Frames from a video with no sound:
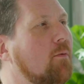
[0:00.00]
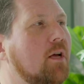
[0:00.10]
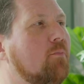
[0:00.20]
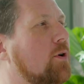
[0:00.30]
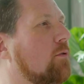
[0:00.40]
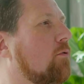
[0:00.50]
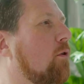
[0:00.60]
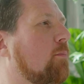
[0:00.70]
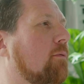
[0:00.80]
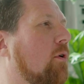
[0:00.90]
can put a row
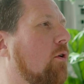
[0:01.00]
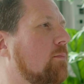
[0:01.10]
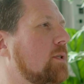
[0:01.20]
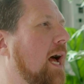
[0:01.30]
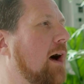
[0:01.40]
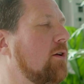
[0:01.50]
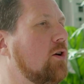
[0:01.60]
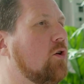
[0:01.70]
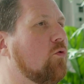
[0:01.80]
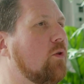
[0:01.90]
up of homes. How do you
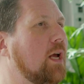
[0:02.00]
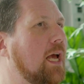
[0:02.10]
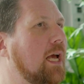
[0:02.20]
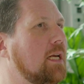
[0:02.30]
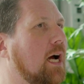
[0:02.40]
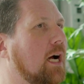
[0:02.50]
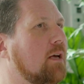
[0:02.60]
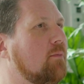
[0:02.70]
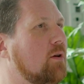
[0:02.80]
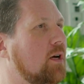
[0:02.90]
create a
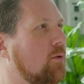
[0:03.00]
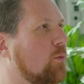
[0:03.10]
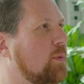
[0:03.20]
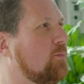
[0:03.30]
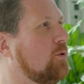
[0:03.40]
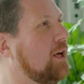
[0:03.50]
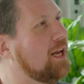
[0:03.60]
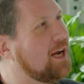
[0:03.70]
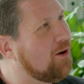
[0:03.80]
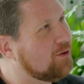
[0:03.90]
community where people
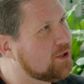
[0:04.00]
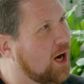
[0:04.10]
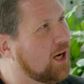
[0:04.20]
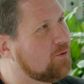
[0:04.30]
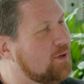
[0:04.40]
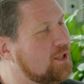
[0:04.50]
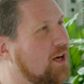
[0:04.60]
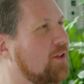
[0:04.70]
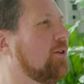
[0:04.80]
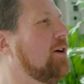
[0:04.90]
get out, talk to each
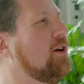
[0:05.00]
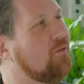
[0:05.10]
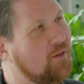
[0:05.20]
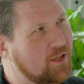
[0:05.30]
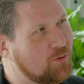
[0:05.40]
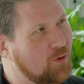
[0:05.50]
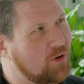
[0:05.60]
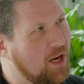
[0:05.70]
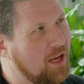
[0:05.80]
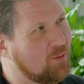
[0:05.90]
other, interface with their
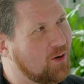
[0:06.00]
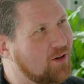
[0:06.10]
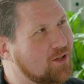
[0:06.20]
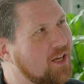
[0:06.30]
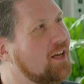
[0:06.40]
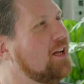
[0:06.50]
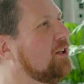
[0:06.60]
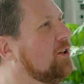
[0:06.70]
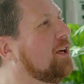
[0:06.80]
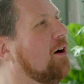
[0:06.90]
neighbors,
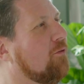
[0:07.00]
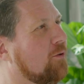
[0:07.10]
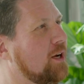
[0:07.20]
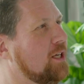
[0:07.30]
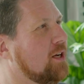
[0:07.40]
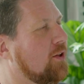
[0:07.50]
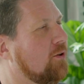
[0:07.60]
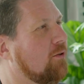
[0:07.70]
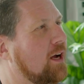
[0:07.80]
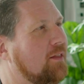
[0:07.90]
look out for each
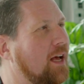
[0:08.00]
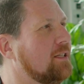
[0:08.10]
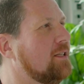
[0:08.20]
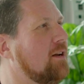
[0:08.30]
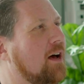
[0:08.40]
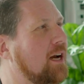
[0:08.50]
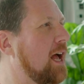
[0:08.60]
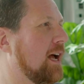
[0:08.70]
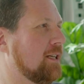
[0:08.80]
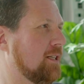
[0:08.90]
other, right? That's not an
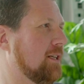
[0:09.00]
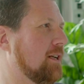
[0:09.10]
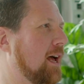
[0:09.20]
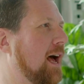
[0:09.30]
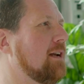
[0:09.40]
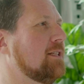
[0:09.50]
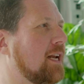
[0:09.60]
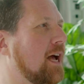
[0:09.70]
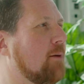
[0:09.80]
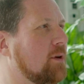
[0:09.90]
accident. How does that
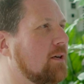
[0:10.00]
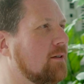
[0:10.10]
happen?